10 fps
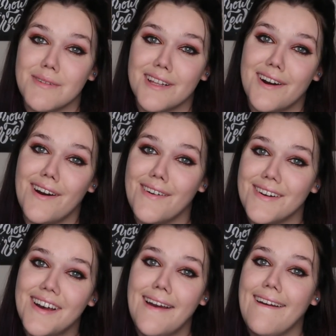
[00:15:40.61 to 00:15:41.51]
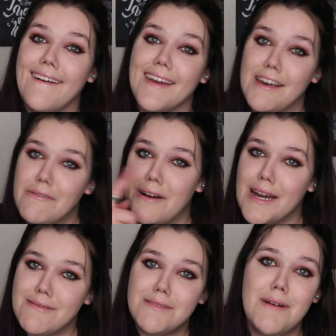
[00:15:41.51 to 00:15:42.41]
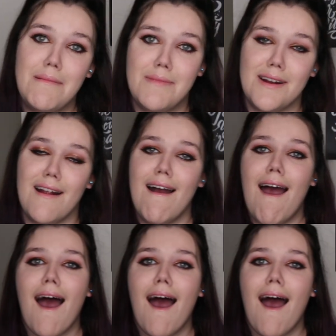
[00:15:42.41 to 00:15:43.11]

below if I remember.